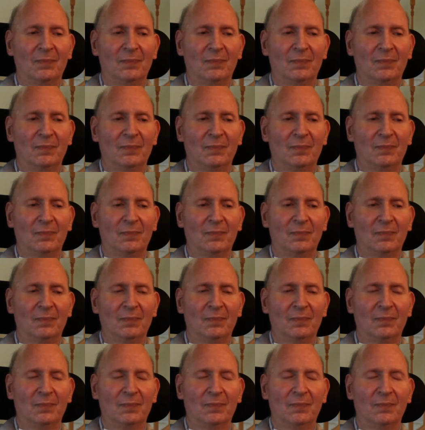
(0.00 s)

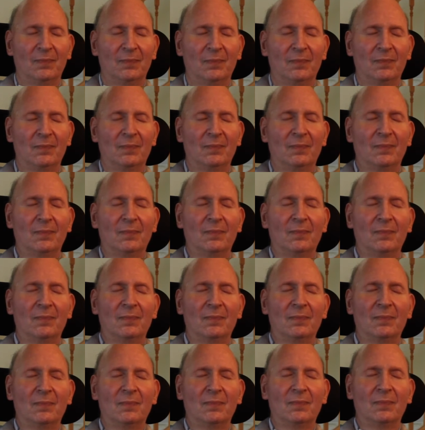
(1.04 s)

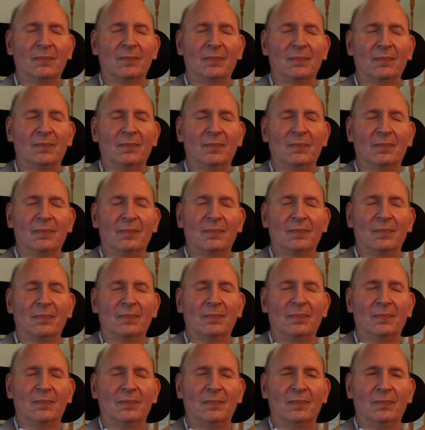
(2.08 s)

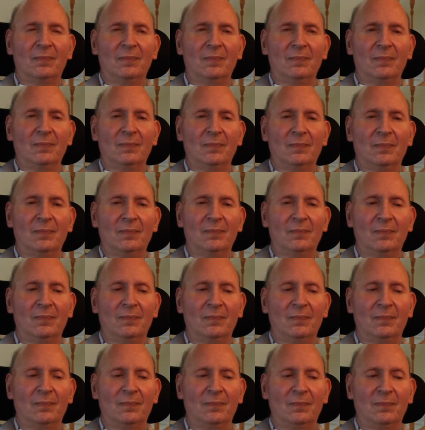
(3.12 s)

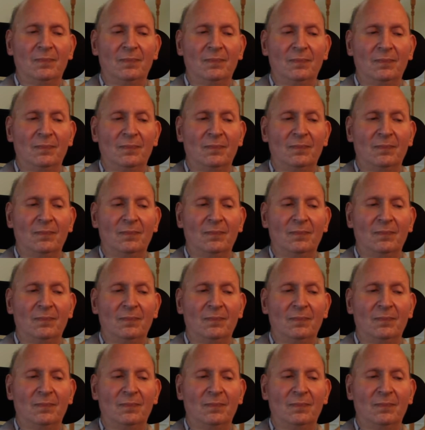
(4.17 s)
(not speaking)